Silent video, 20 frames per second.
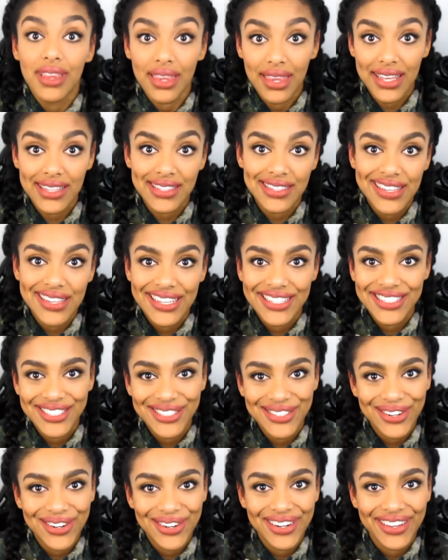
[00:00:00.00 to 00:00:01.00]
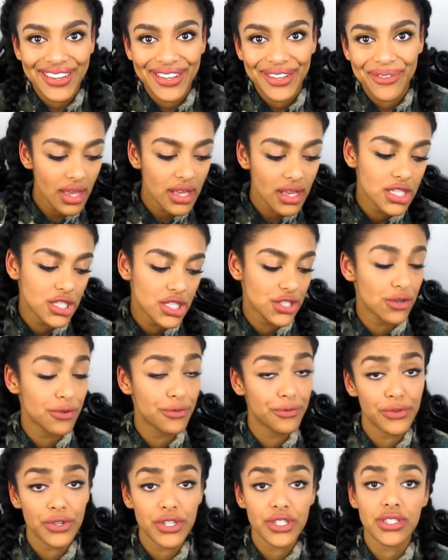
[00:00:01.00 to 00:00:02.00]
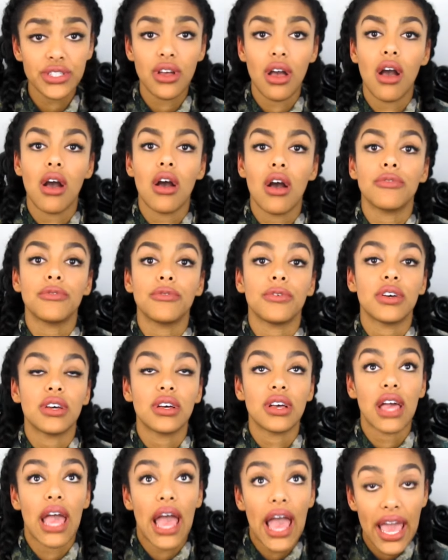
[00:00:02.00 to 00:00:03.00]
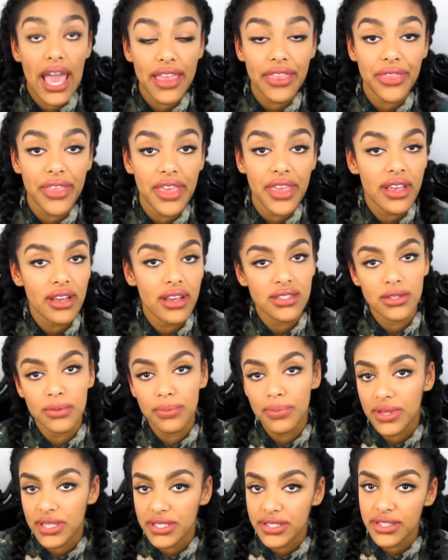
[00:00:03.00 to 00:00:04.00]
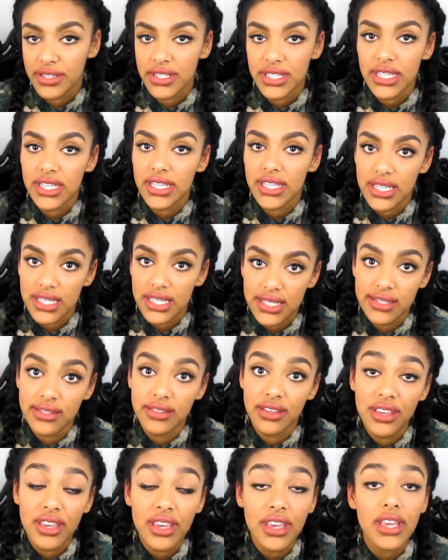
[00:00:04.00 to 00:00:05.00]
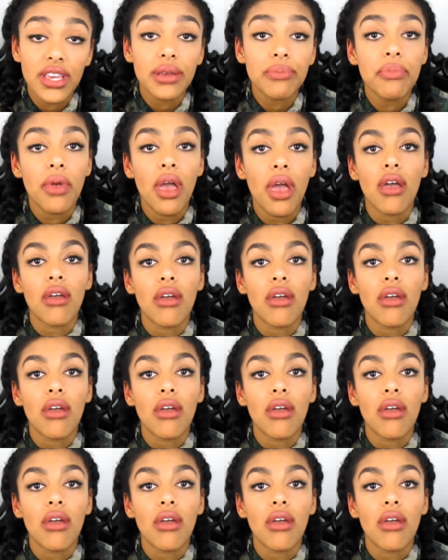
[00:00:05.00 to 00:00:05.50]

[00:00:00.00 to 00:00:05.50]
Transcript: let's get started. So, first off, I think simplicity is key,